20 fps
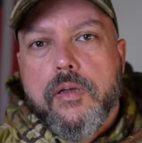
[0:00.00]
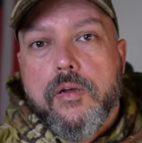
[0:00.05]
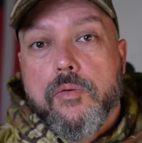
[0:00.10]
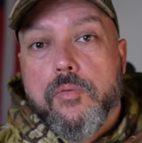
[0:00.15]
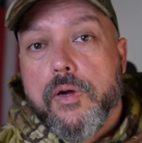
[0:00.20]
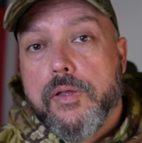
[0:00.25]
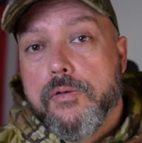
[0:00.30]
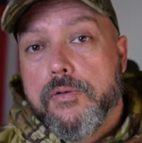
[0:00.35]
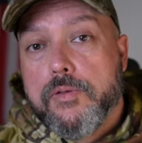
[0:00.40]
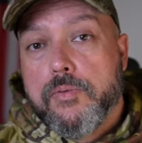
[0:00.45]

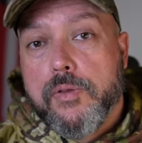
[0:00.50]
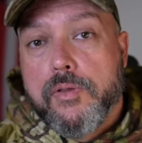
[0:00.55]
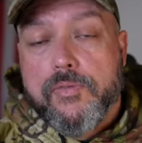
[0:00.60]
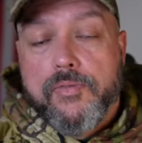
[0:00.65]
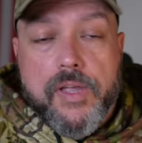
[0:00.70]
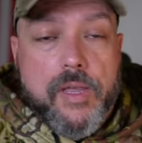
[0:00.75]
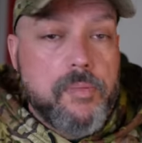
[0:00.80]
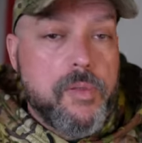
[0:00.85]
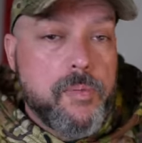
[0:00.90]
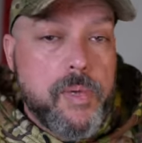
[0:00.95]
whether it's with a
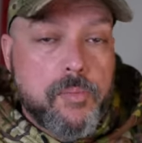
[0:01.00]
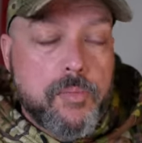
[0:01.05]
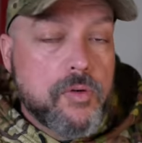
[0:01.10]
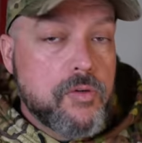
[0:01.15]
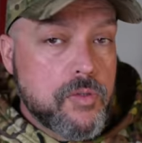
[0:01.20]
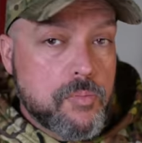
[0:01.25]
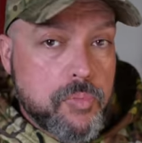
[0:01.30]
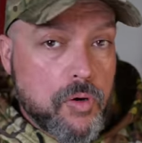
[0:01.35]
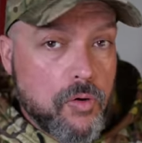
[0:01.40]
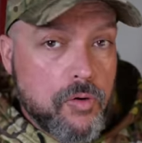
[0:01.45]
family member
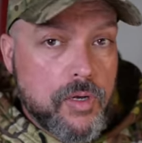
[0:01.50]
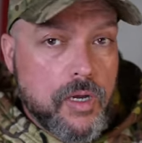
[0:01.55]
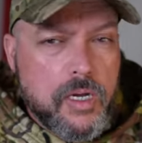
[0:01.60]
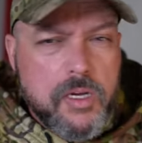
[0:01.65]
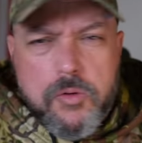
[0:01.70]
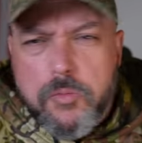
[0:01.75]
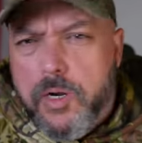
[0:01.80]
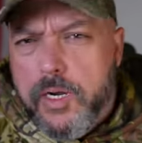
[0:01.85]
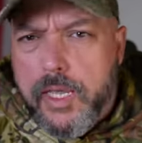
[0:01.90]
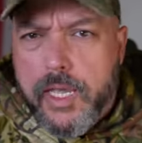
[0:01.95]
who's pro-gun,
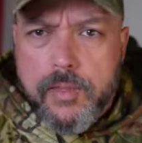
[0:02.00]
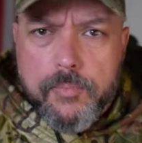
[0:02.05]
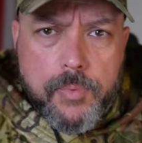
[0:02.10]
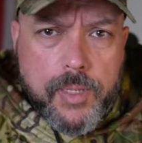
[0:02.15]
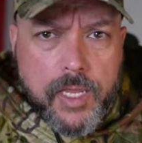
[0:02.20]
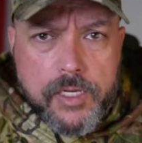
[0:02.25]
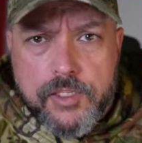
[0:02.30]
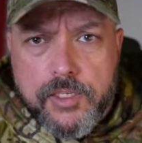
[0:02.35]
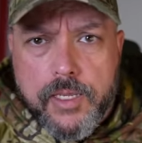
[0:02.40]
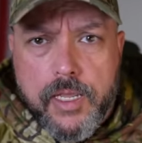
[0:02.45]
you want
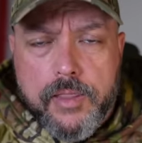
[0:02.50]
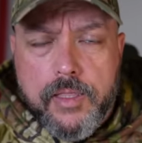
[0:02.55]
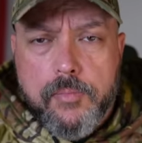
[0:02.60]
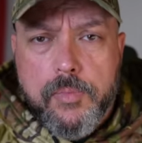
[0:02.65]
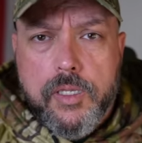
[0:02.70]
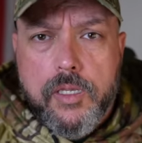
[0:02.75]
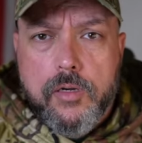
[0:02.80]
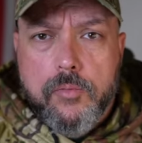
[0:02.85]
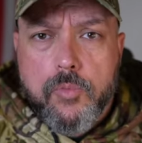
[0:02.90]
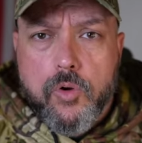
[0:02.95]
to educate them a
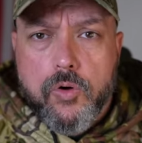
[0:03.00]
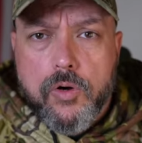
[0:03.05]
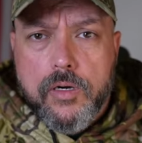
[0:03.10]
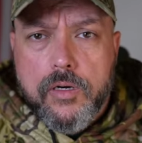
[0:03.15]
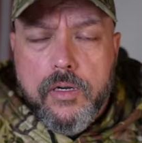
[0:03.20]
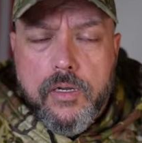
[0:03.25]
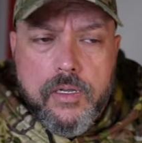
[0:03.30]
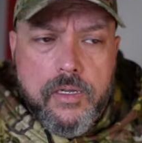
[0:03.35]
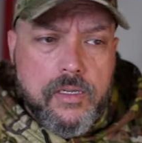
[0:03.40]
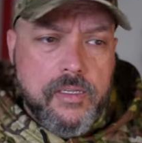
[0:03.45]
little
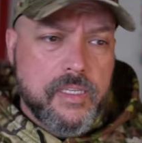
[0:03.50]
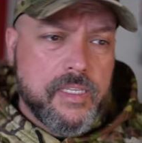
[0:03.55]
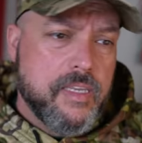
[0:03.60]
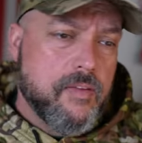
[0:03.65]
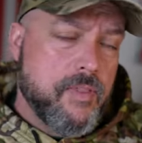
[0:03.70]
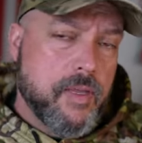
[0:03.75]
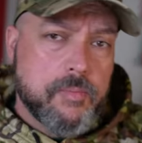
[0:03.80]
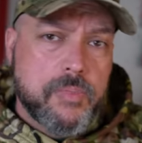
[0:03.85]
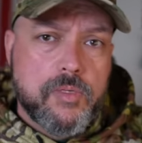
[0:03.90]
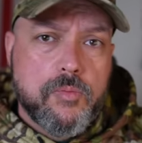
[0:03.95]
more to
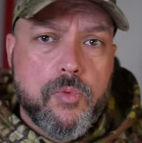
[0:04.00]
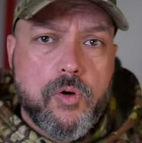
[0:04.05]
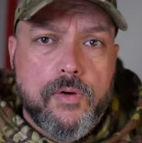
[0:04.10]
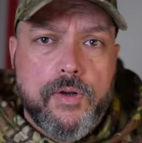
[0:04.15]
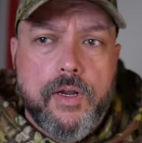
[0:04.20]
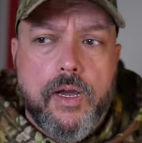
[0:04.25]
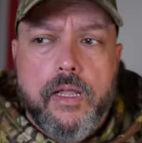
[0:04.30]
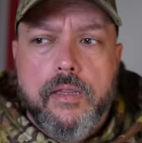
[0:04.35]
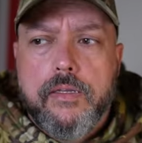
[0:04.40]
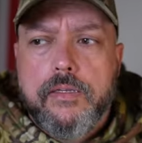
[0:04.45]
give them some more
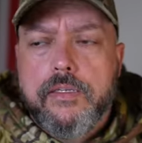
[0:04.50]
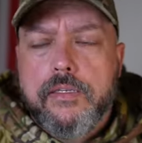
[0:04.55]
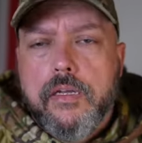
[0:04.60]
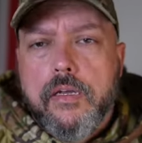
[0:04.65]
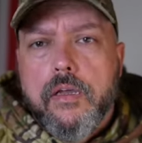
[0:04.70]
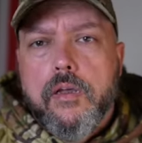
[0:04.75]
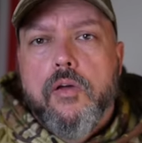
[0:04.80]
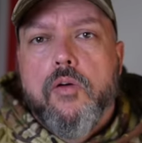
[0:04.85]
knowledge,